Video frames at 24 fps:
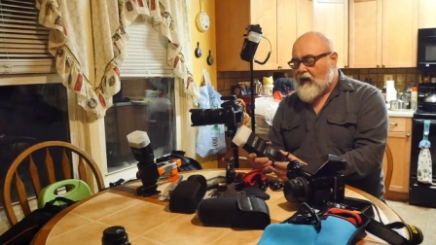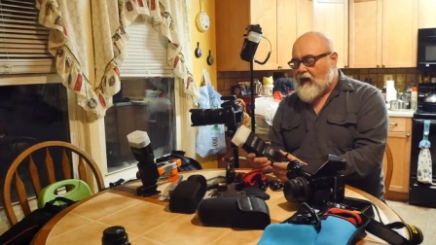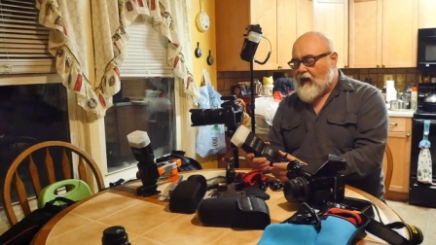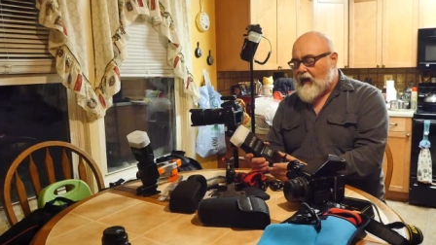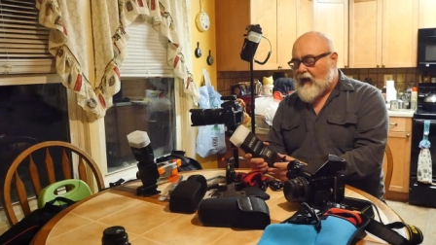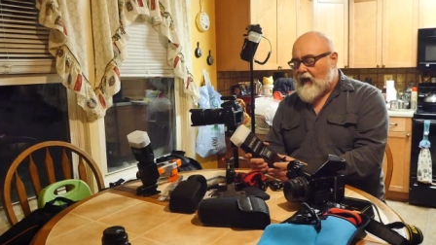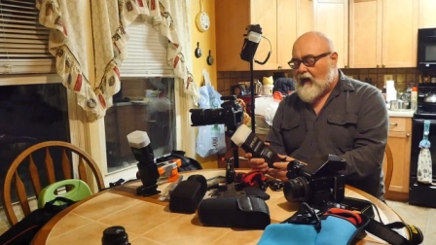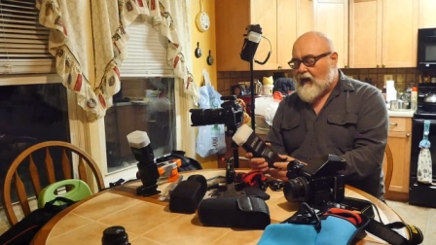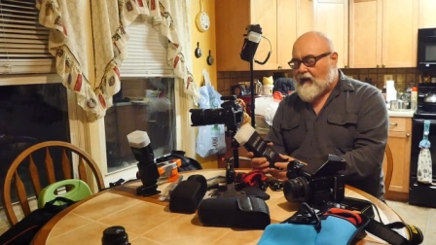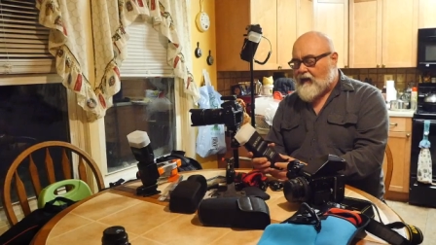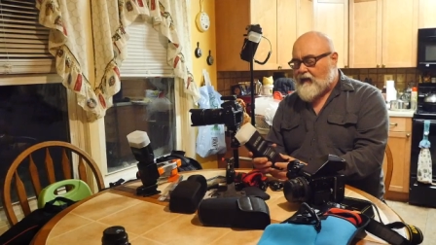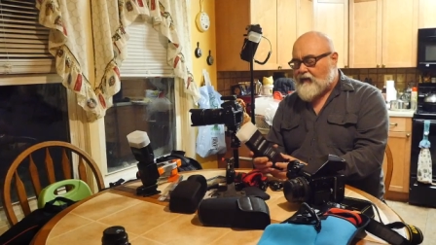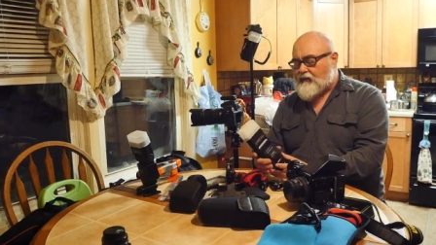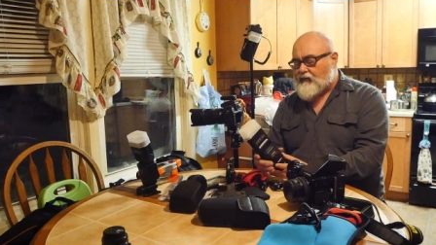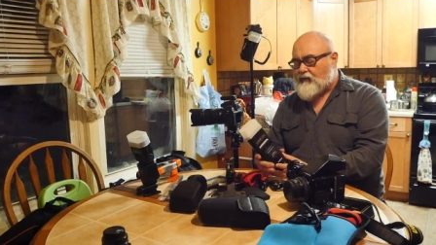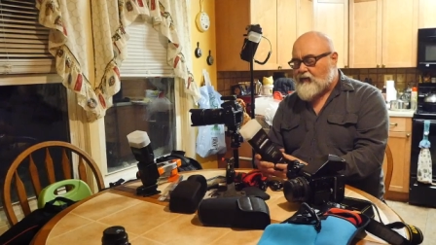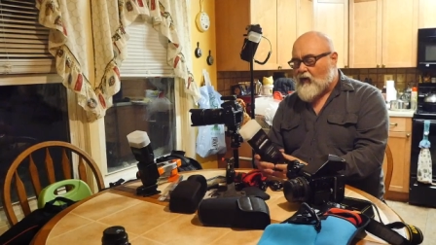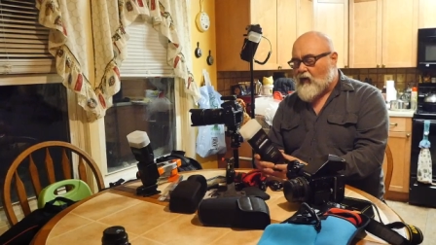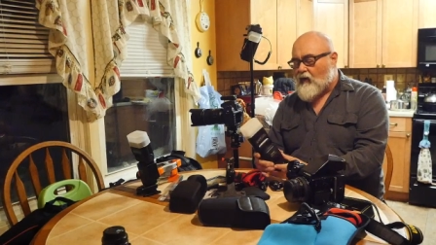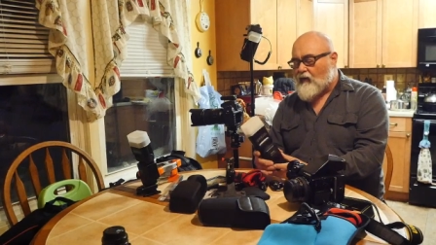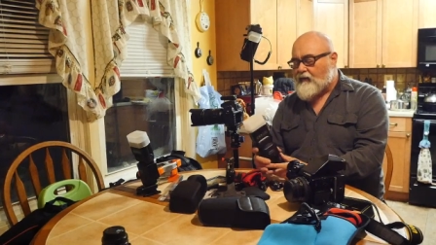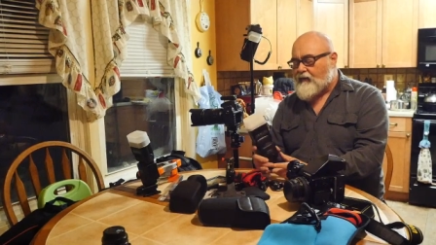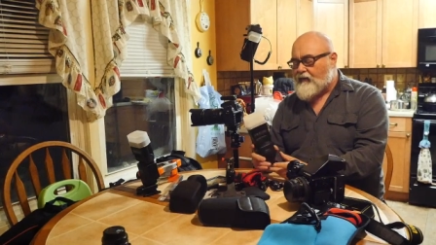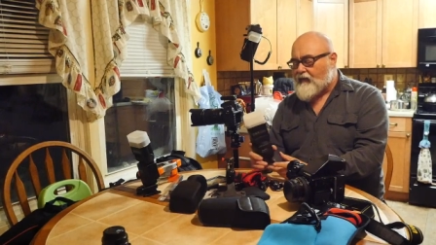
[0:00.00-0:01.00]

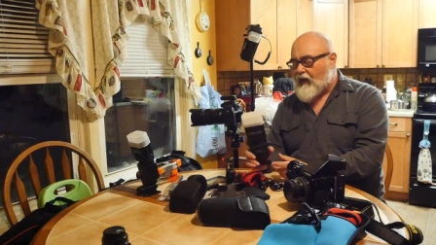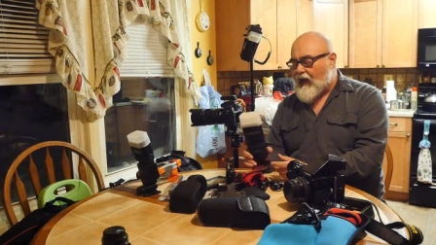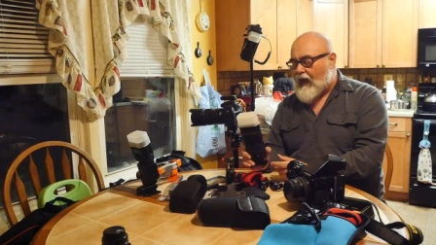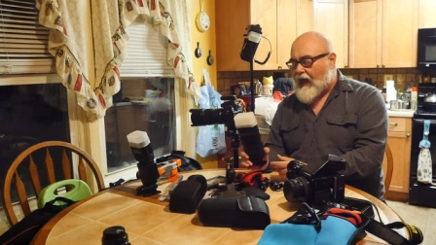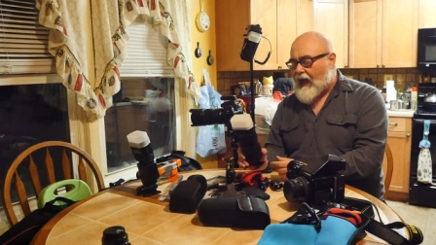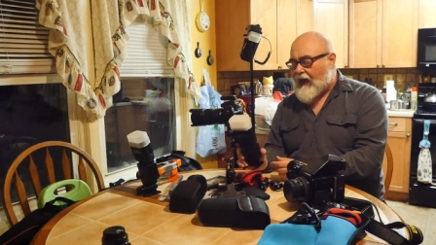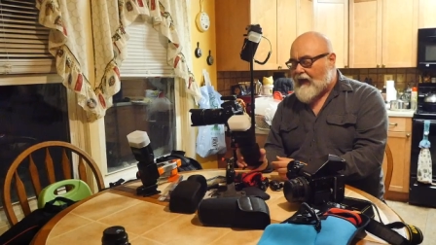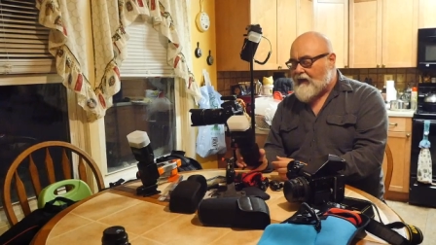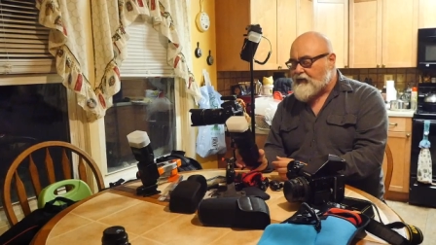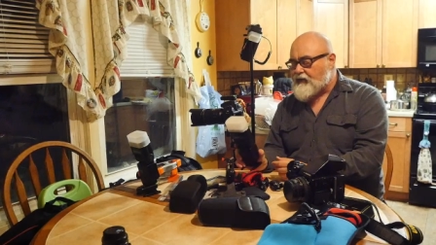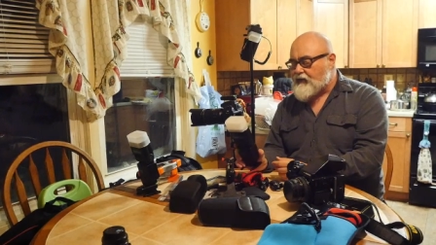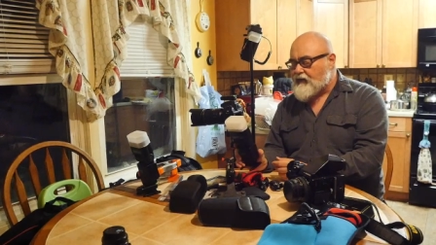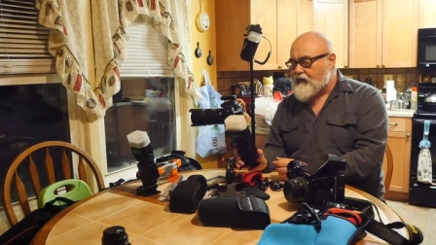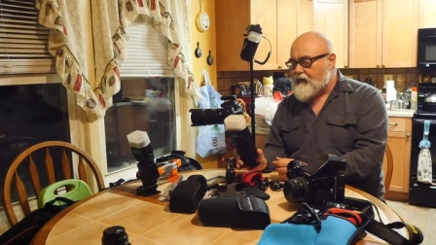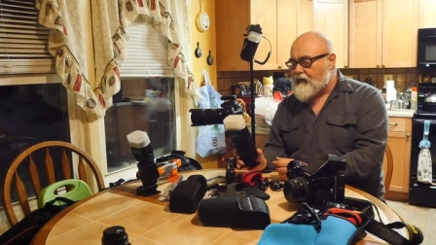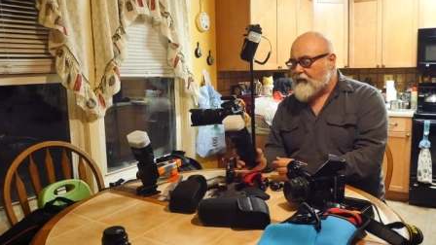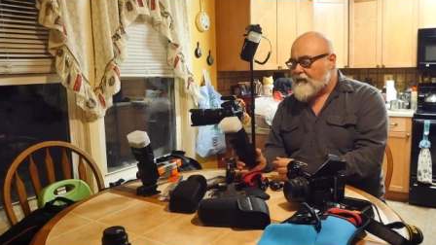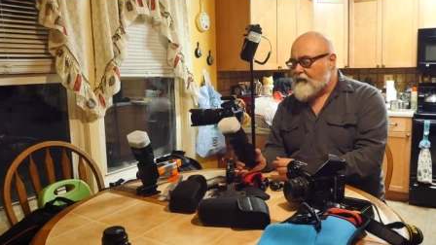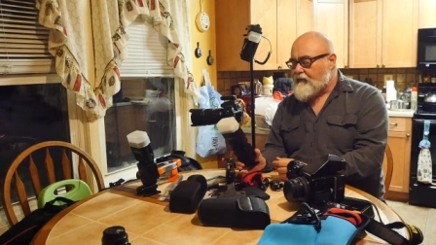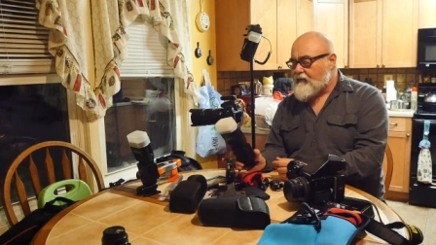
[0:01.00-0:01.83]
controlled flash